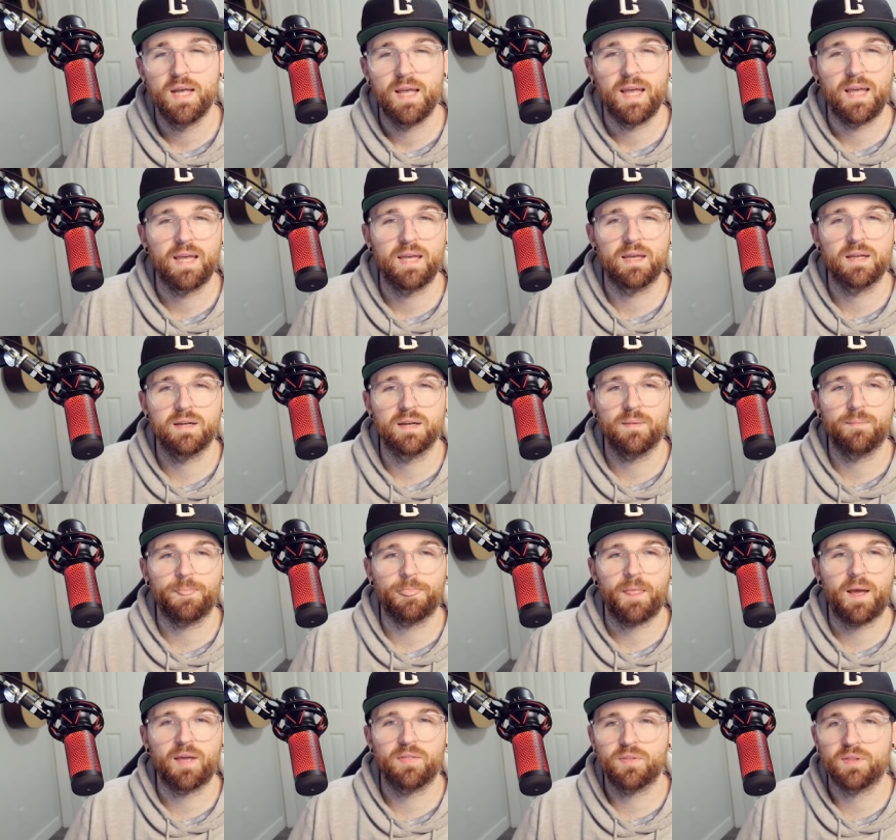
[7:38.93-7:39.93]
and
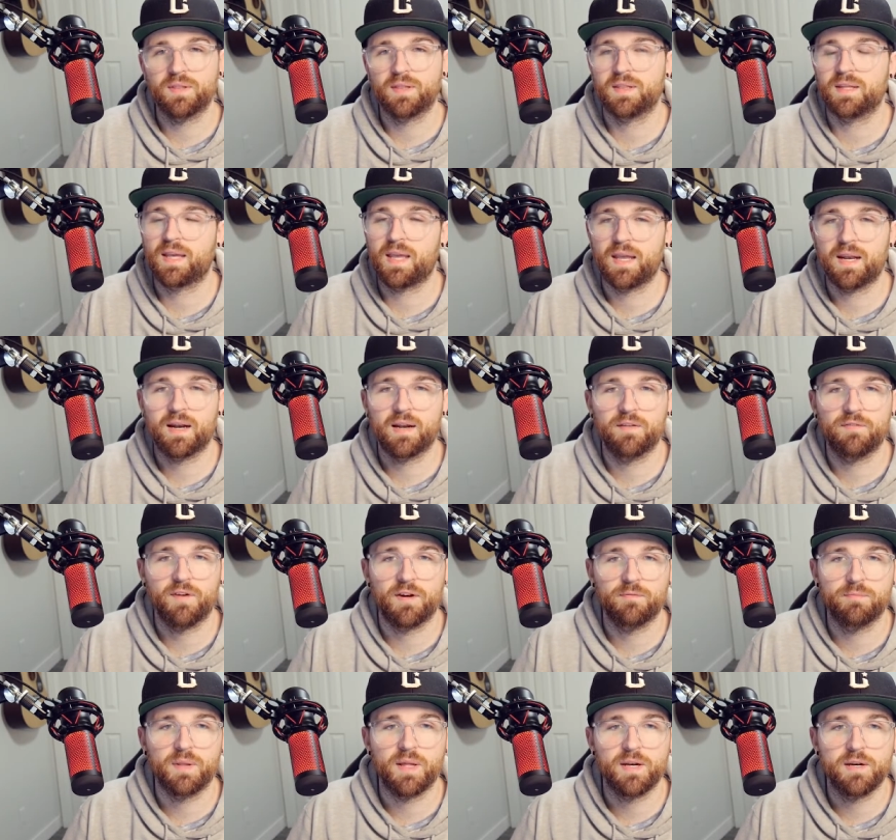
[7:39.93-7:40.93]
I think the
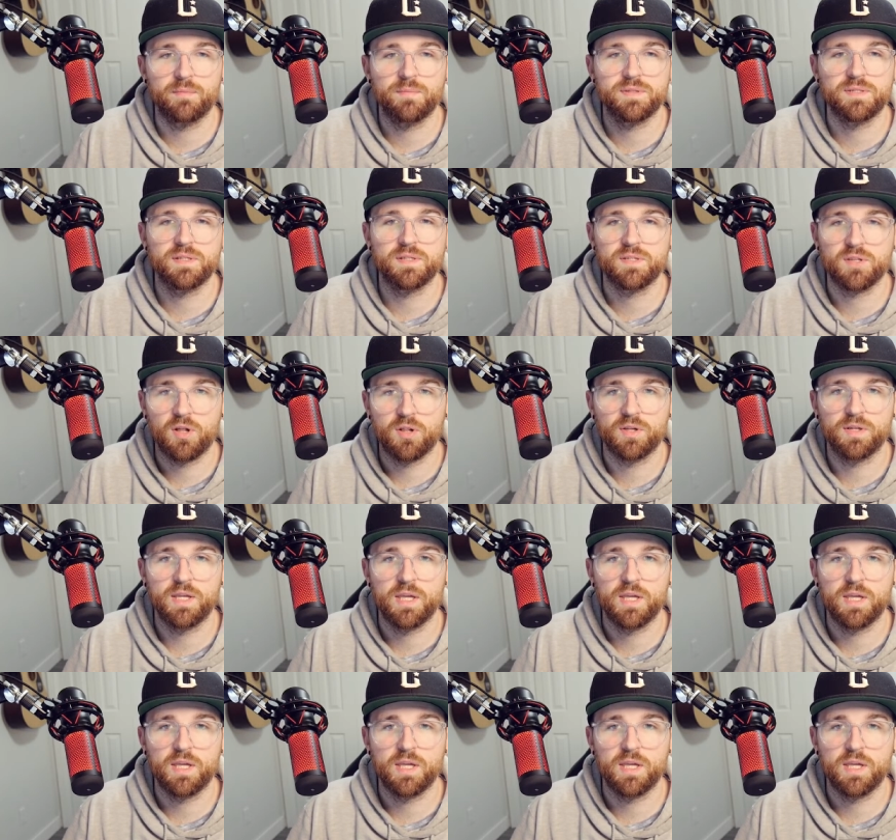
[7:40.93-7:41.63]
K95 Platinum is a solid